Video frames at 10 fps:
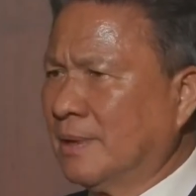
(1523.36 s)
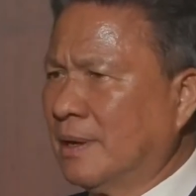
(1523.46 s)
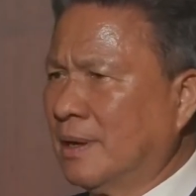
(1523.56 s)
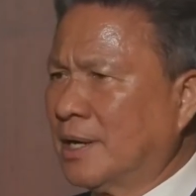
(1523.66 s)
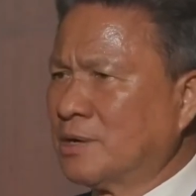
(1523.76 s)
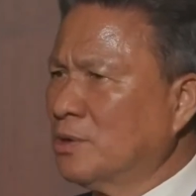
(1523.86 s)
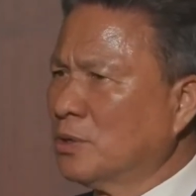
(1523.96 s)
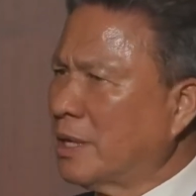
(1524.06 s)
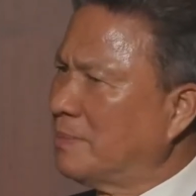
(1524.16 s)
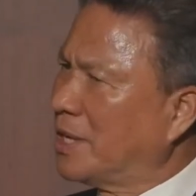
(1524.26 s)
I don't
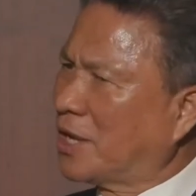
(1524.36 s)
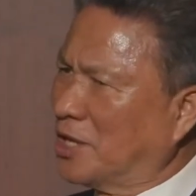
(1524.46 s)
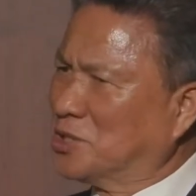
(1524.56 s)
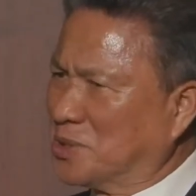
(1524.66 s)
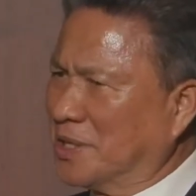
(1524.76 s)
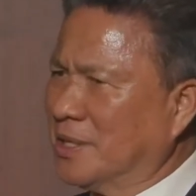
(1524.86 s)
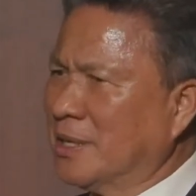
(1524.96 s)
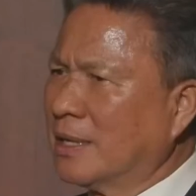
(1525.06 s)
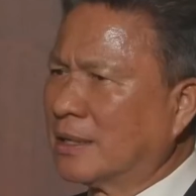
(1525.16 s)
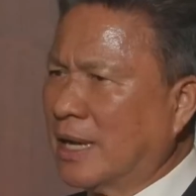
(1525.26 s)
know that many countries
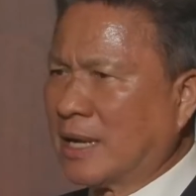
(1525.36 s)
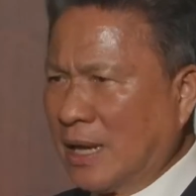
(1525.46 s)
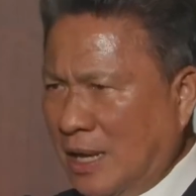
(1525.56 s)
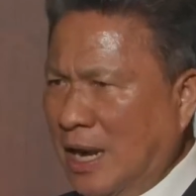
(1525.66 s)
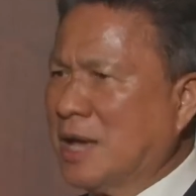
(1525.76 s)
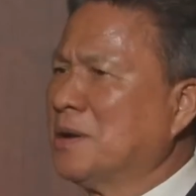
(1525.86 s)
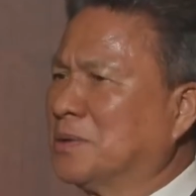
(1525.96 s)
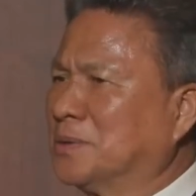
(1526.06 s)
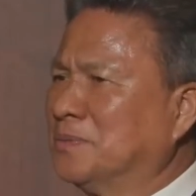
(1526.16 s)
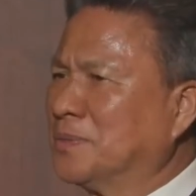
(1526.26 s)
that
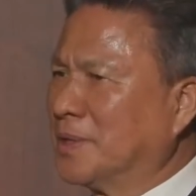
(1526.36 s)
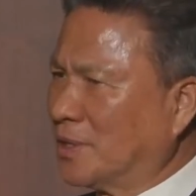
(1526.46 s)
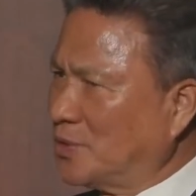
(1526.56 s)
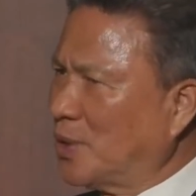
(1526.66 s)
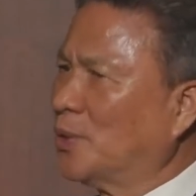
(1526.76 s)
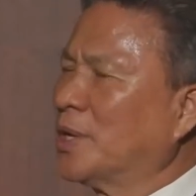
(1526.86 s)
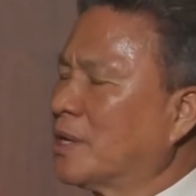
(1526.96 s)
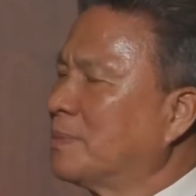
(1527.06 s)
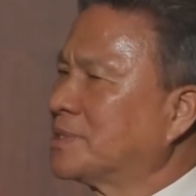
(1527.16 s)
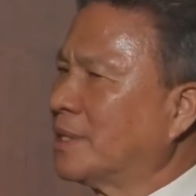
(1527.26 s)
allow you know your own
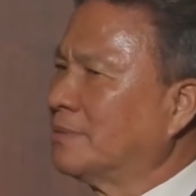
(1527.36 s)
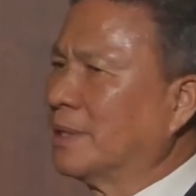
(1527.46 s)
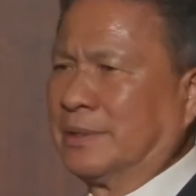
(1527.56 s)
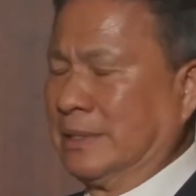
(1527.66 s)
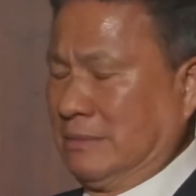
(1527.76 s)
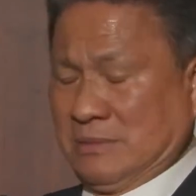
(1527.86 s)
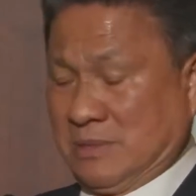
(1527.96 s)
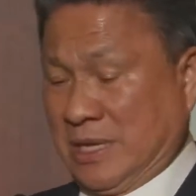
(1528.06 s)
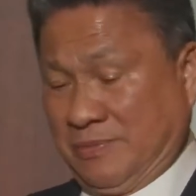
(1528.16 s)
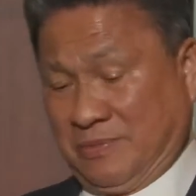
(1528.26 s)
100 percent. that
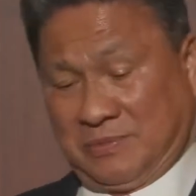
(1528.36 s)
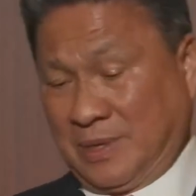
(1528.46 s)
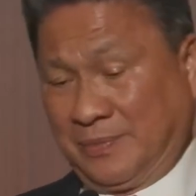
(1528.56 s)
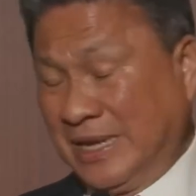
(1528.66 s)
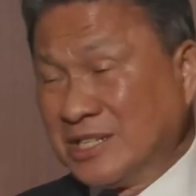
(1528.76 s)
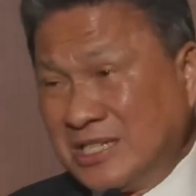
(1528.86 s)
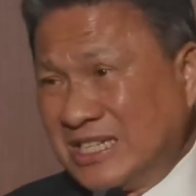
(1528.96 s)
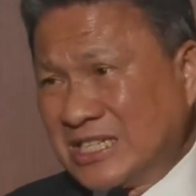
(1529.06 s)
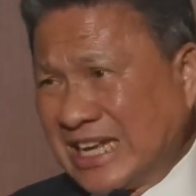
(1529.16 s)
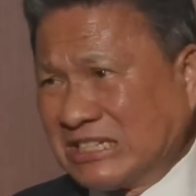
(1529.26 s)
you know, this
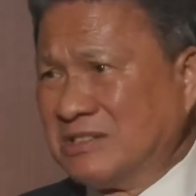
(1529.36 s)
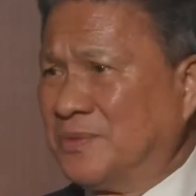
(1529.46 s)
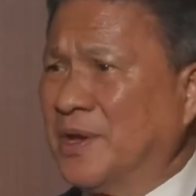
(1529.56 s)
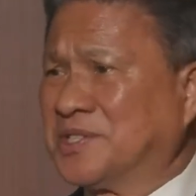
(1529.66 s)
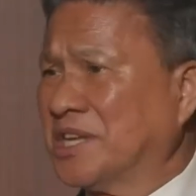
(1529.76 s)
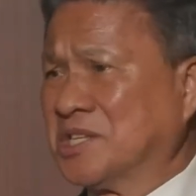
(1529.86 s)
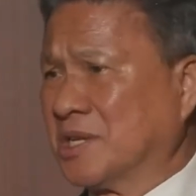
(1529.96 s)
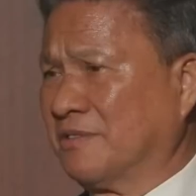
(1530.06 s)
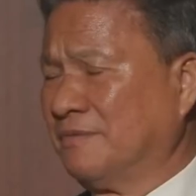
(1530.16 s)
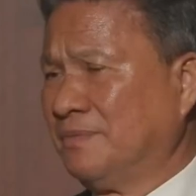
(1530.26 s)
sector is very
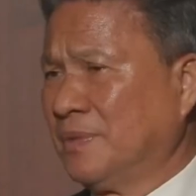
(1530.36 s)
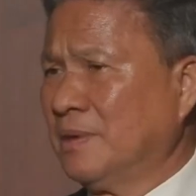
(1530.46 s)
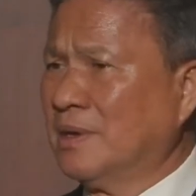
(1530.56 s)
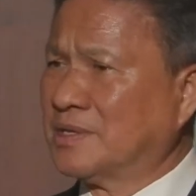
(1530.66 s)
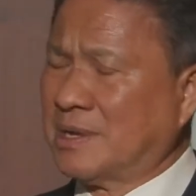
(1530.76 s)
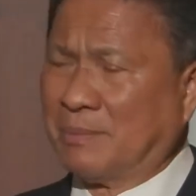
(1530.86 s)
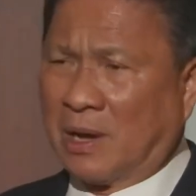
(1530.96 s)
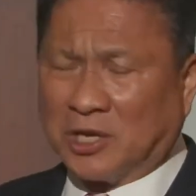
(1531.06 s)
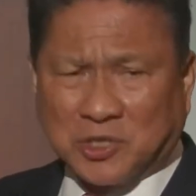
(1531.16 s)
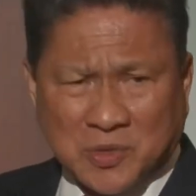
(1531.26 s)
sensitive. Some
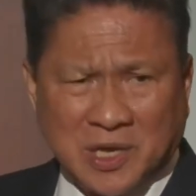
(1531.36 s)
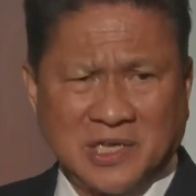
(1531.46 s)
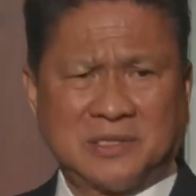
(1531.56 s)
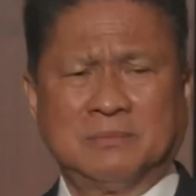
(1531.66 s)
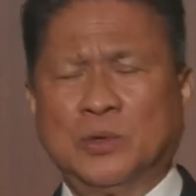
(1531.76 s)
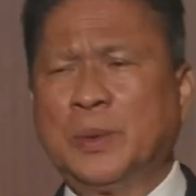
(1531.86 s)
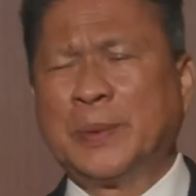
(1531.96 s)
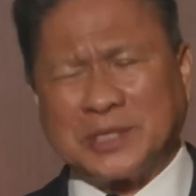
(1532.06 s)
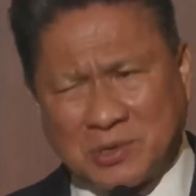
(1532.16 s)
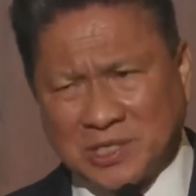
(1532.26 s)
country has moving
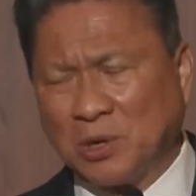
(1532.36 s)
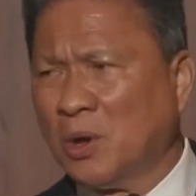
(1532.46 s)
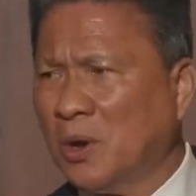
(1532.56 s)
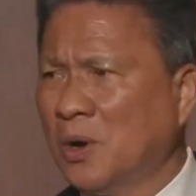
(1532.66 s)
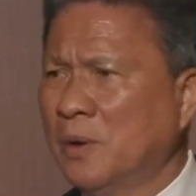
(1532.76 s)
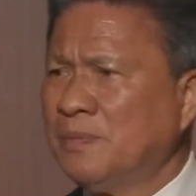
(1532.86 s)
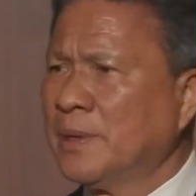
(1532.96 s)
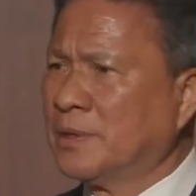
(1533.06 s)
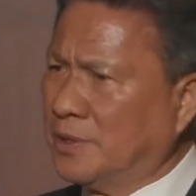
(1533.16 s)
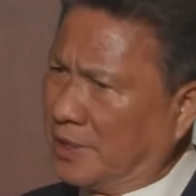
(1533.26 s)
pictures law.
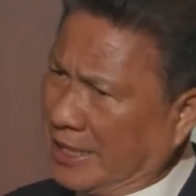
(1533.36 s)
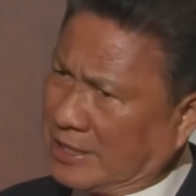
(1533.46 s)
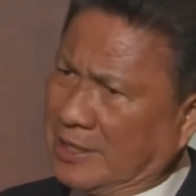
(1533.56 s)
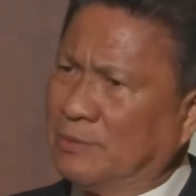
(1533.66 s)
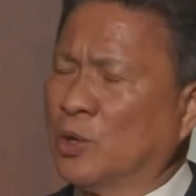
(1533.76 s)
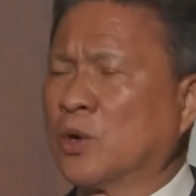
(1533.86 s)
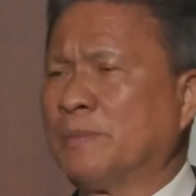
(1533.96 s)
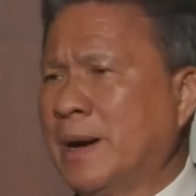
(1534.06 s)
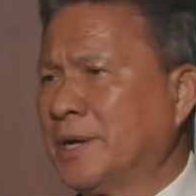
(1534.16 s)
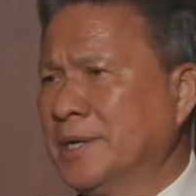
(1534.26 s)
You need to have local
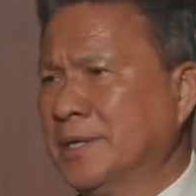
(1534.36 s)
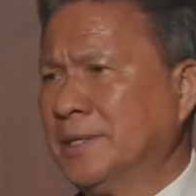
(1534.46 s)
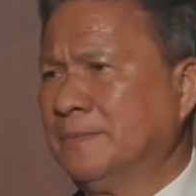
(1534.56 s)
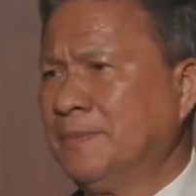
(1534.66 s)
partner.